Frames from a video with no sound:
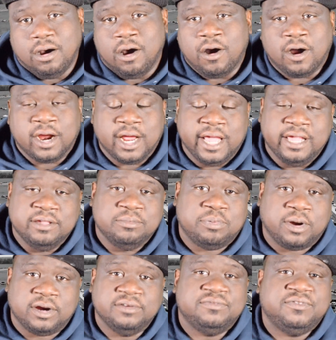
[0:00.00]
are a
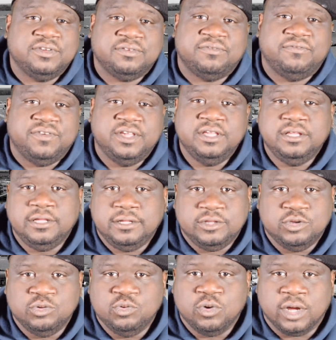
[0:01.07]
perfect fit.
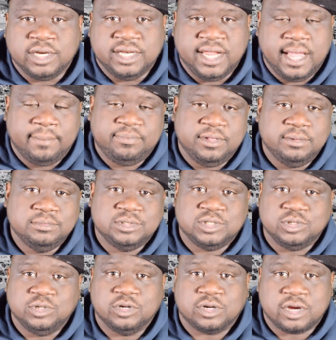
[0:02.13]
You adapt them
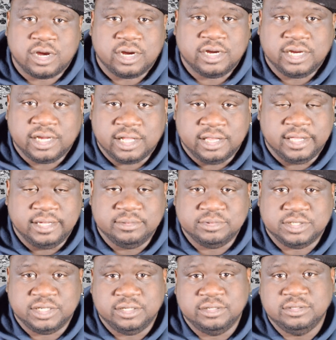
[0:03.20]
to your current
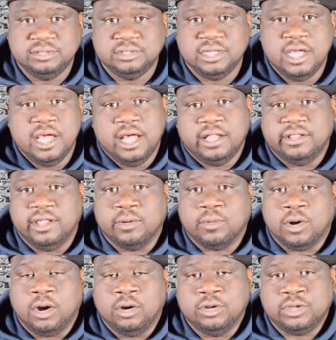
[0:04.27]
clamshells that
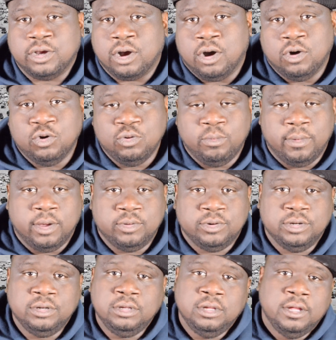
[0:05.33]
were on your old
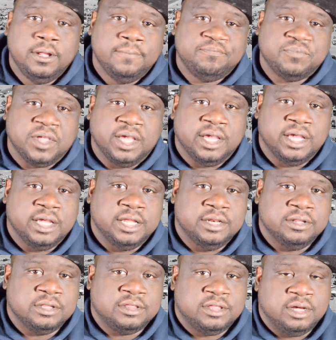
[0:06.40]
motor,
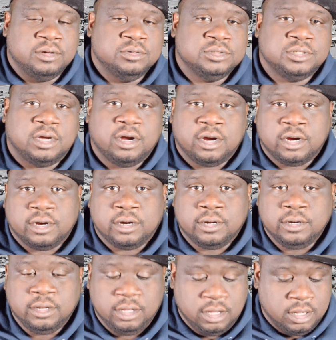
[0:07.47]
and those
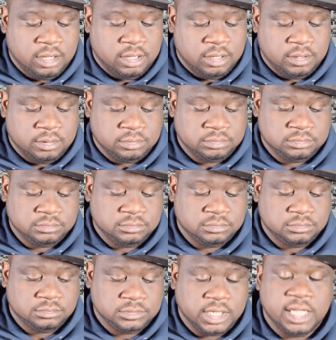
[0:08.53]
are
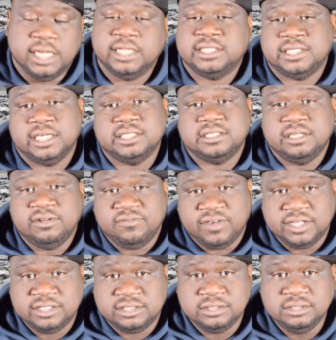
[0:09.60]
LSX
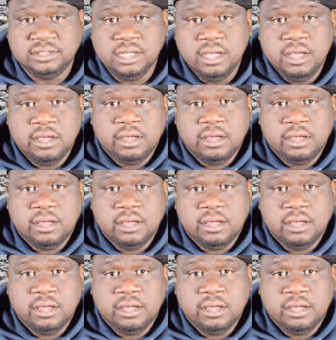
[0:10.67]
innovation